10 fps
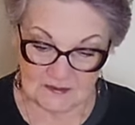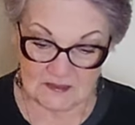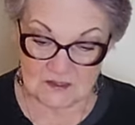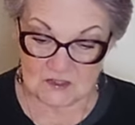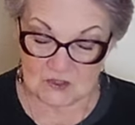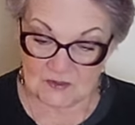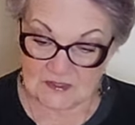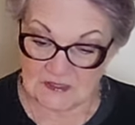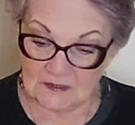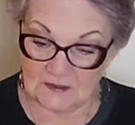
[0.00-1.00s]
Got this
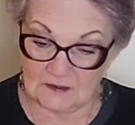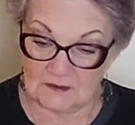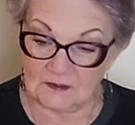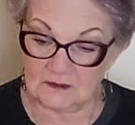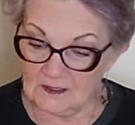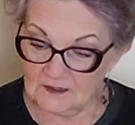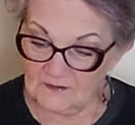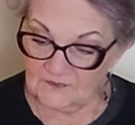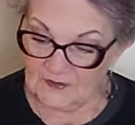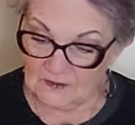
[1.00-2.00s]
trusty little
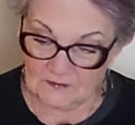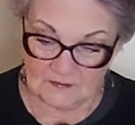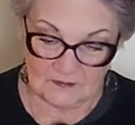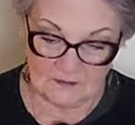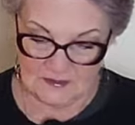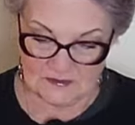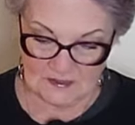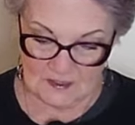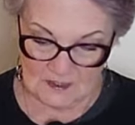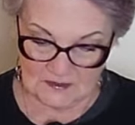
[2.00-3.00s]
knife here. He
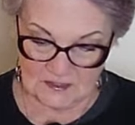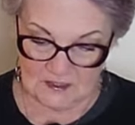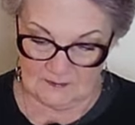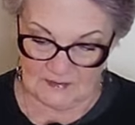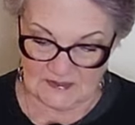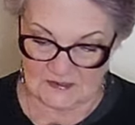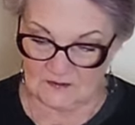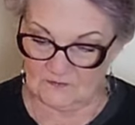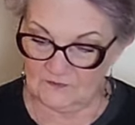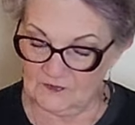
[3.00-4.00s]
said not to cut
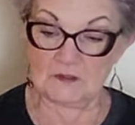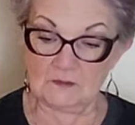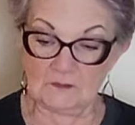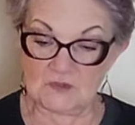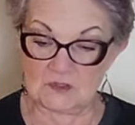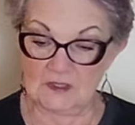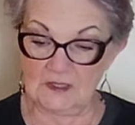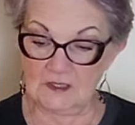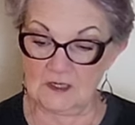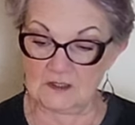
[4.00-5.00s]
myself, so I'll try
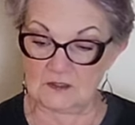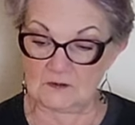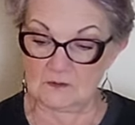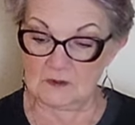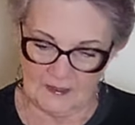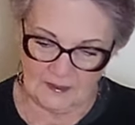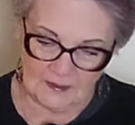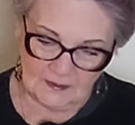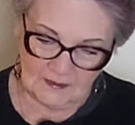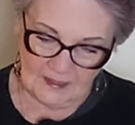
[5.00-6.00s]
not to. I
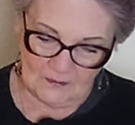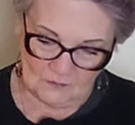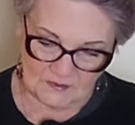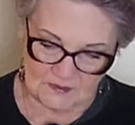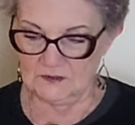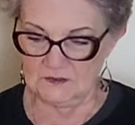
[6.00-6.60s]
get it out.